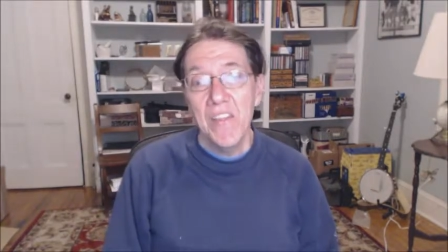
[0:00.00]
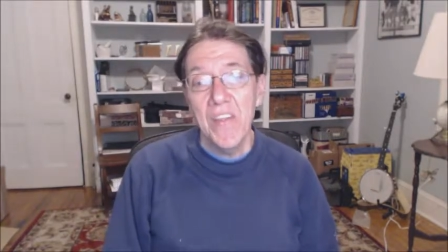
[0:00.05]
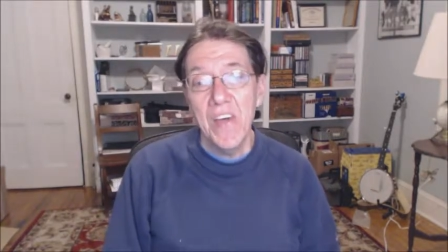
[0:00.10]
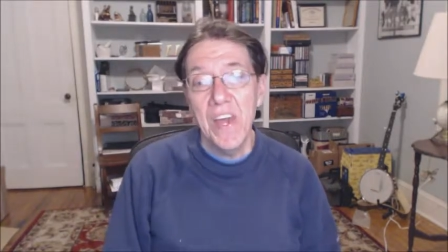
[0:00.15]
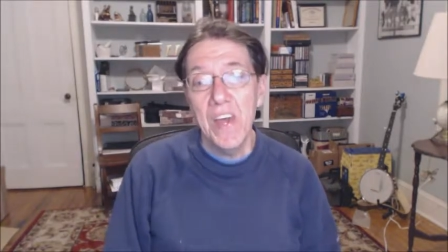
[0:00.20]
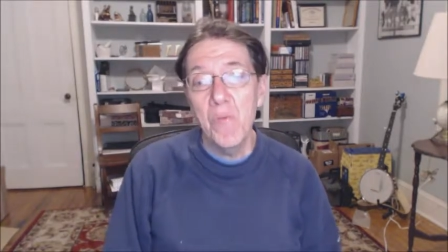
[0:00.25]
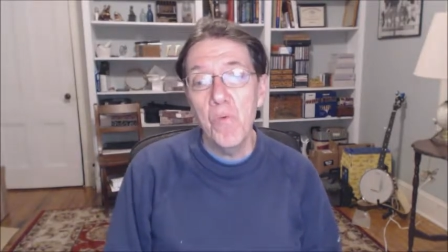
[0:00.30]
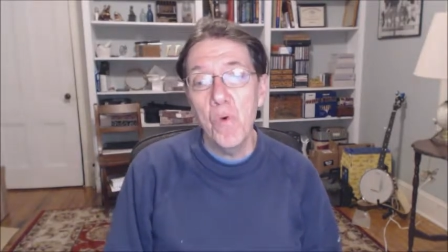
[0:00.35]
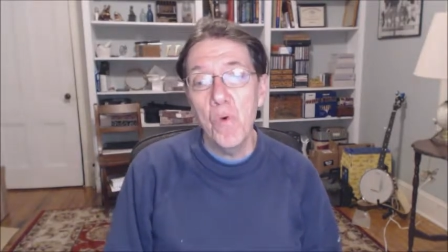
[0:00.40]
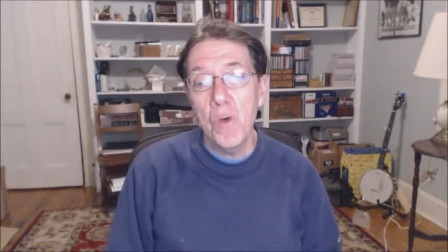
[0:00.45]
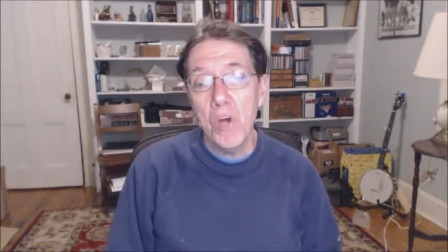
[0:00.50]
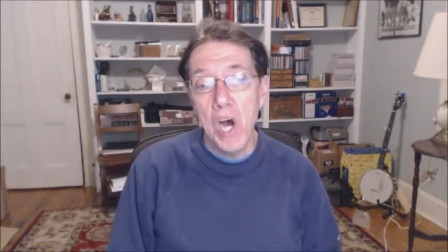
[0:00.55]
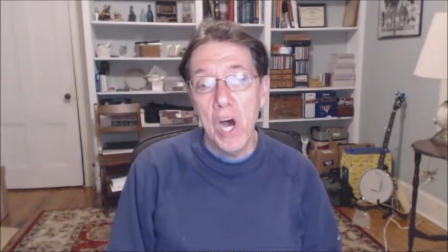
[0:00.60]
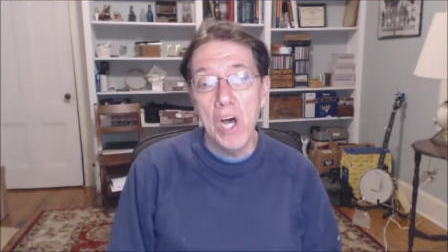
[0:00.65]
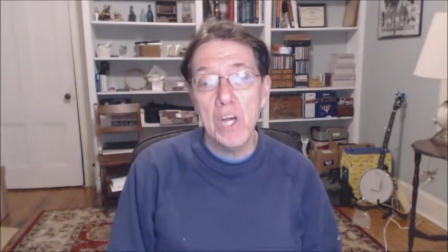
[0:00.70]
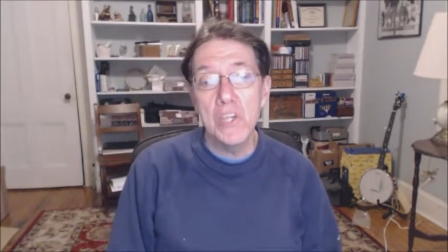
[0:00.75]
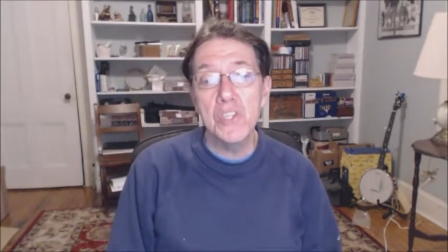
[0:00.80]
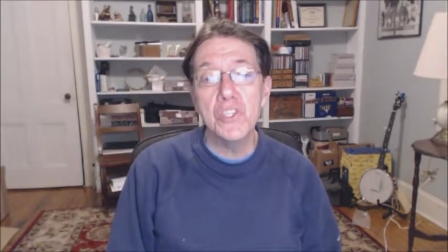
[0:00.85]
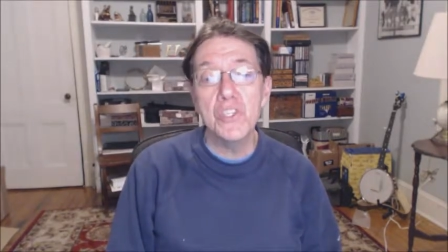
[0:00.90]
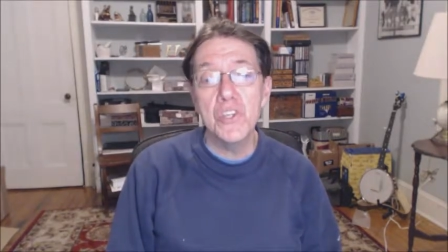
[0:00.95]
They will
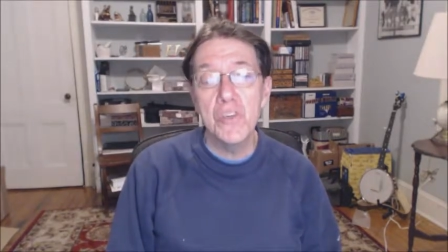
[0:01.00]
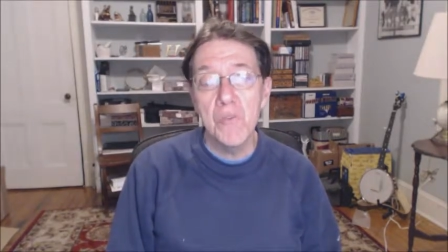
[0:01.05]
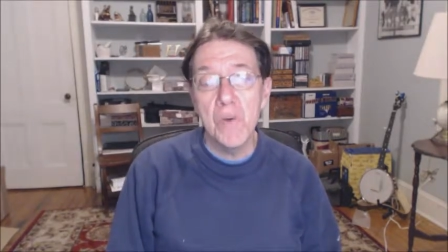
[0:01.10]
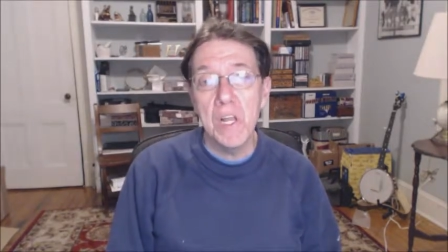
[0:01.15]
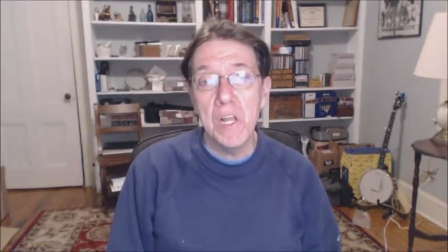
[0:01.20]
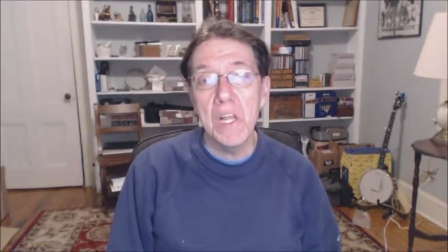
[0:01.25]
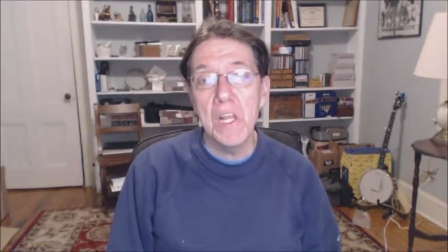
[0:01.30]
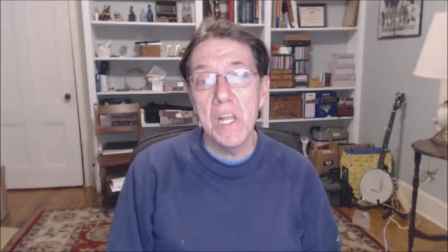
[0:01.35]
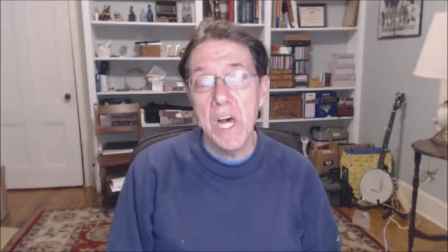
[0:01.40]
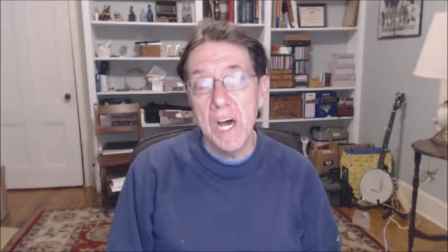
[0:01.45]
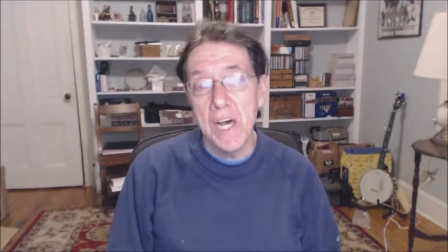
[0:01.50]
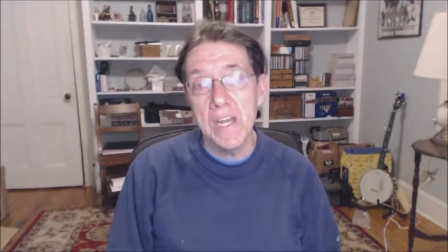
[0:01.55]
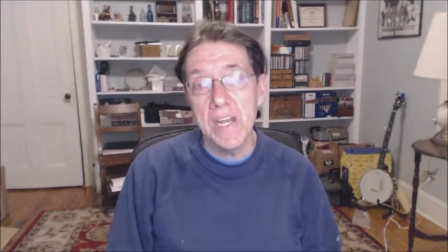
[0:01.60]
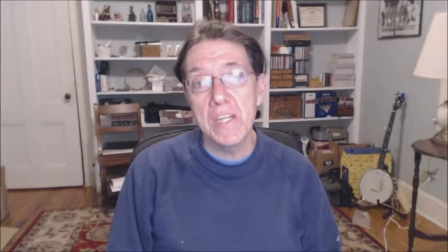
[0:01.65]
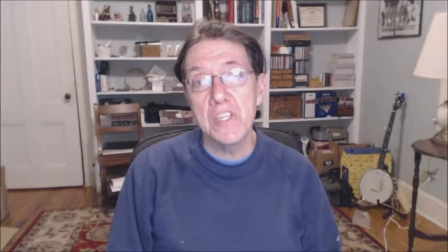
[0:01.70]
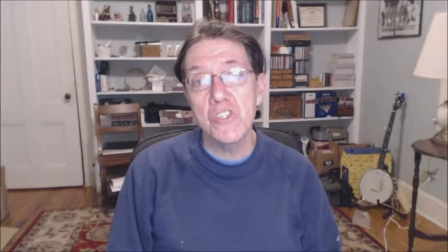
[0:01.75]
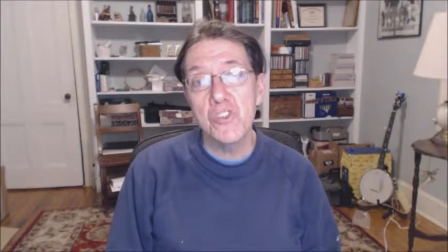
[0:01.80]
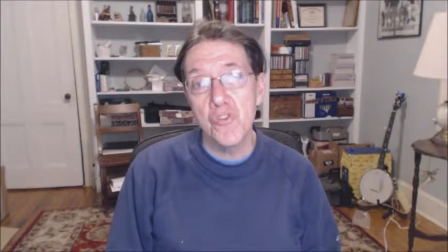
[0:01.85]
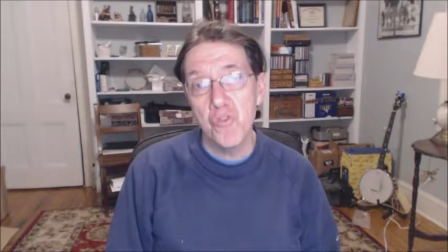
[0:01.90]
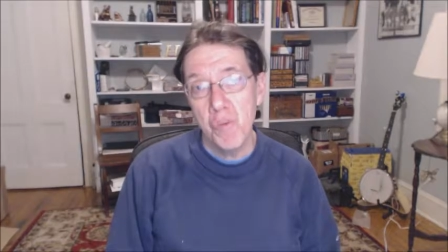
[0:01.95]
cause you a
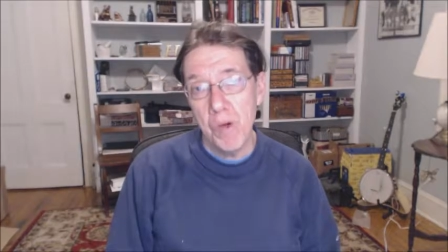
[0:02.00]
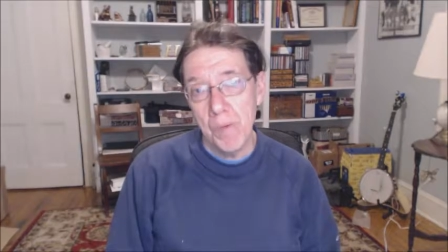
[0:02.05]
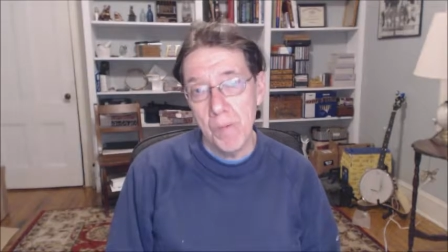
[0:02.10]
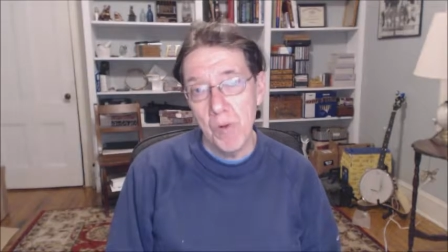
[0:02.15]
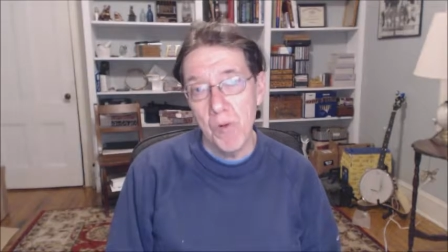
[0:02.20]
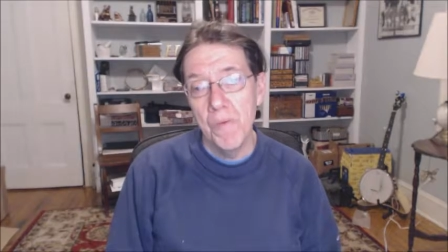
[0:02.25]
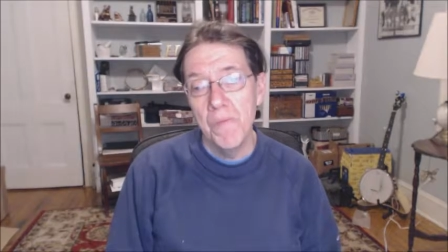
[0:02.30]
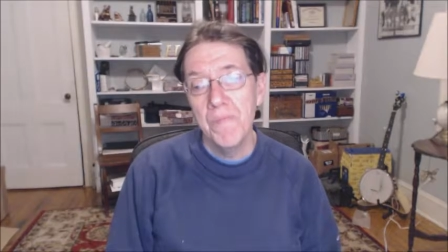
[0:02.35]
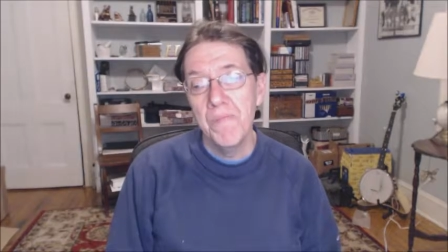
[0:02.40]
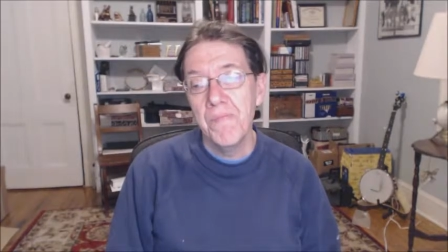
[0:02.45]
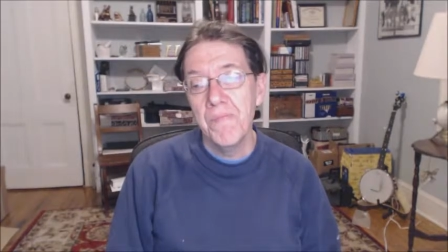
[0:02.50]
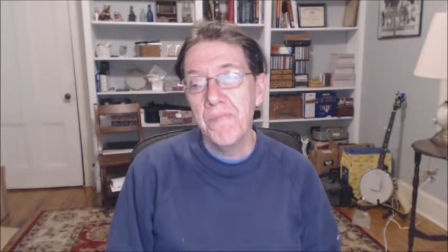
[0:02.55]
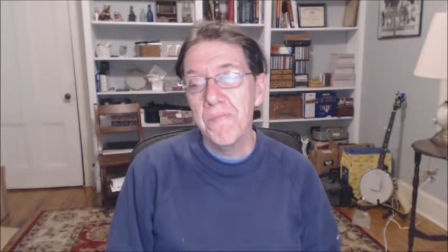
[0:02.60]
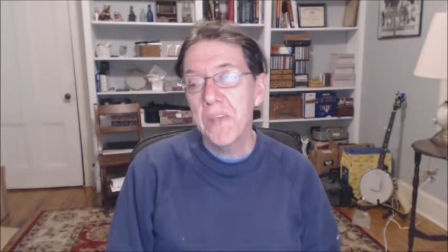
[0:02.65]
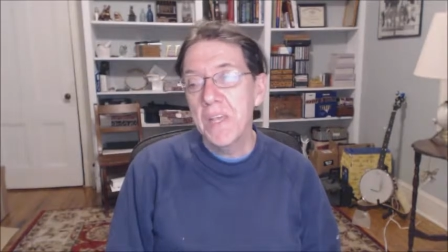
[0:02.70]
lot of trouble.